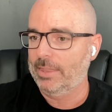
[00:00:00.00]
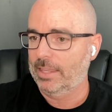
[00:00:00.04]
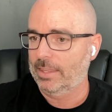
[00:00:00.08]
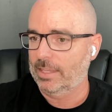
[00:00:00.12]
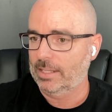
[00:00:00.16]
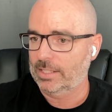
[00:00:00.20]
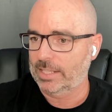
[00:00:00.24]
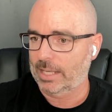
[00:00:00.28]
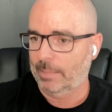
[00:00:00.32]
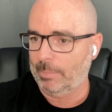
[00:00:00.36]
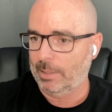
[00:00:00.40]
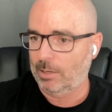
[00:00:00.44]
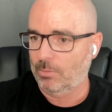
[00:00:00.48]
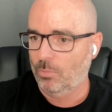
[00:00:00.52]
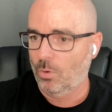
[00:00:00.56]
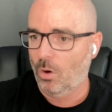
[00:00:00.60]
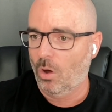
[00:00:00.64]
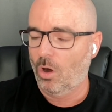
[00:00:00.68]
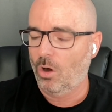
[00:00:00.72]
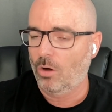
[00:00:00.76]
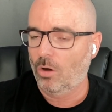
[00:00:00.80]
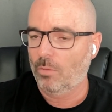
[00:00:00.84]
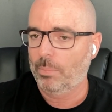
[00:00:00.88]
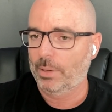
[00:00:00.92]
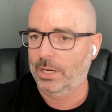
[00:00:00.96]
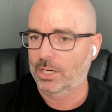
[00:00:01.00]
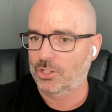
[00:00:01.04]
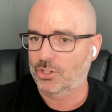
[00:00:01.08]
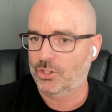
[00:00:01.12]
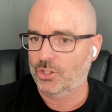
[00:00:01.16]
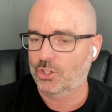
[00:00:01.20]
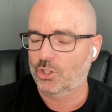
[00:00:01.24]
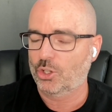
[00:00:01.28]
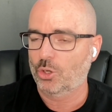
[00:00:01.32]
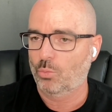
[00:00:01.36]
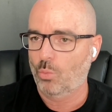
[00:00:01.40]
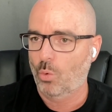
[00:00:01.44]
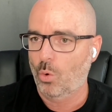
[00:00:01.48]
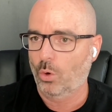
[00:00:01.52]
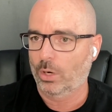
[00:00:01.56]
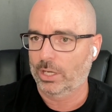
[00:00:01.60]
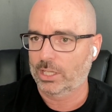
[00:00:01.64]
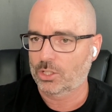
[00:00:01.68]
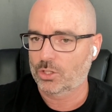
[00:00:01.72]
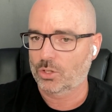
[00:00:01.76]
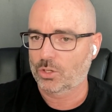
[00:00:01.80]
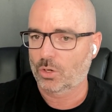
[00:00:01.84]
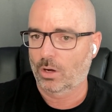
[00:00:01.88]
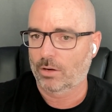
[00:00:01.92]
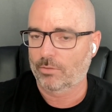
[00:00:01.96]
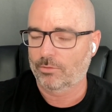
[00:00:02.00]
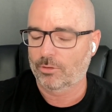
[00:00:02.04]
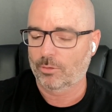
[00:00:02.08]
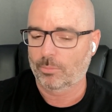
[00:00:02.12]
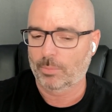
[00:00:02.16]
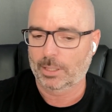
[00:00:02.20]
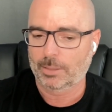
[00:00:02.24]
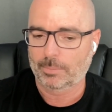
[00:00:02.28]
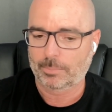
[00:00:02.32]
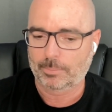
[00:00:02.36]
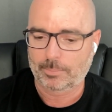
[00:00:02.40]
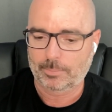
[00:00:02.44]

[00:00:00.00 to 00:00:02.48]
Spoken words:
that there's something wrong, but it's just a warning sign for me.